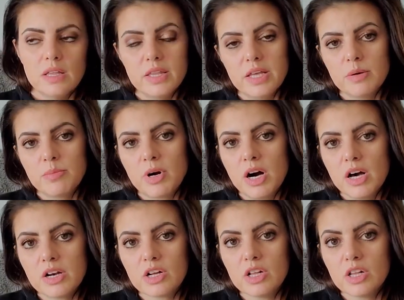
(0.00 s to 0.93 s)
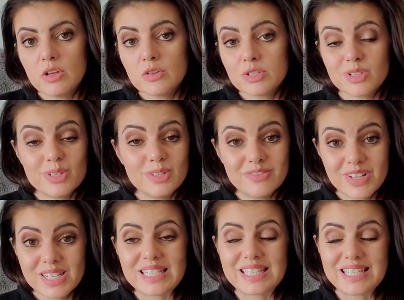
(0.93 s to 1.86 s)
And then upon closer
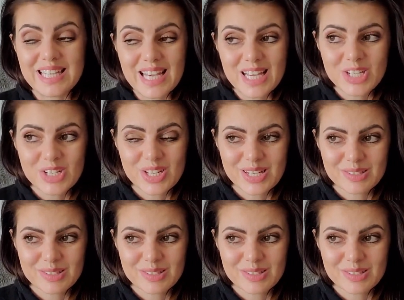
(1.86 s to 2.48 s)
investigation,